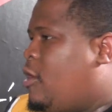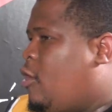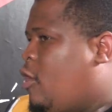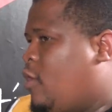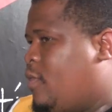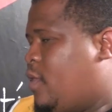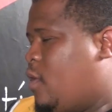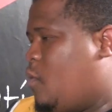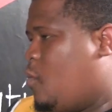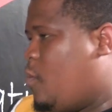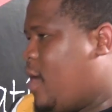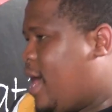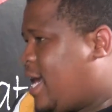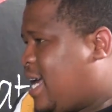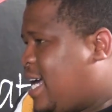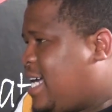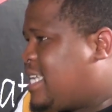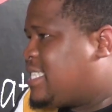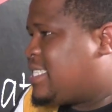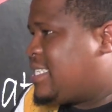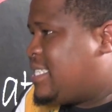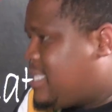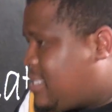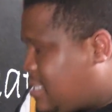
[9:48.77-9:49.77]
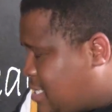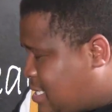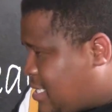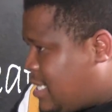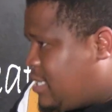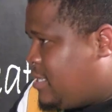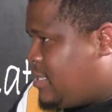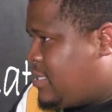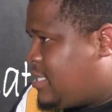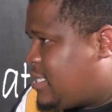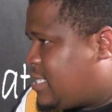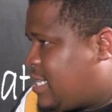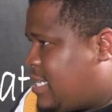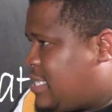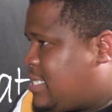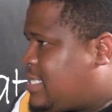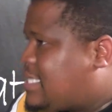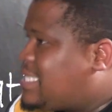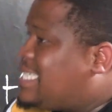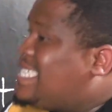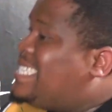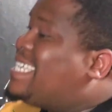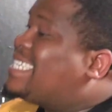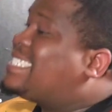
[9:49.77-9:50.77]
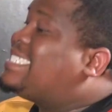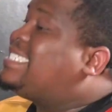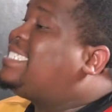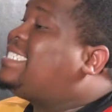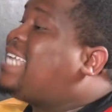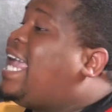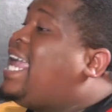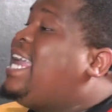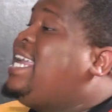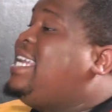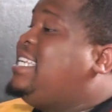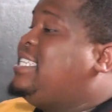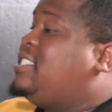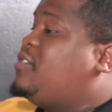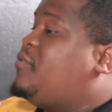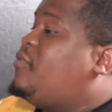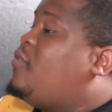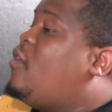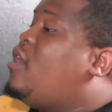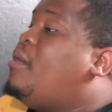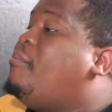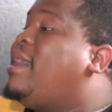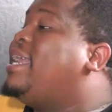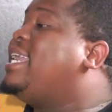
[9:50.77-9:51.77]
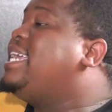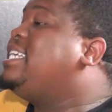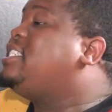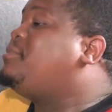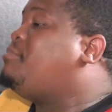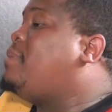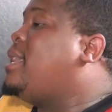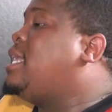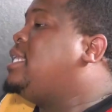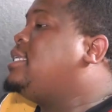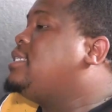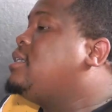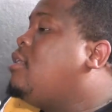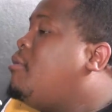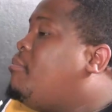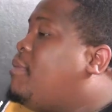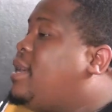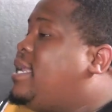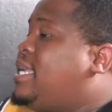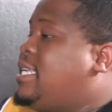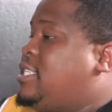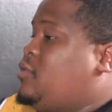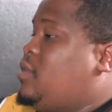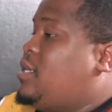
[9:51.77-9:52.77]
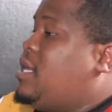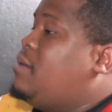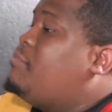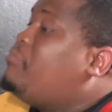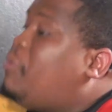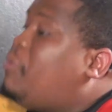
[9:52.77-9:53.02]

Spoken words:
or the workers' interests in exchange for a management or managerial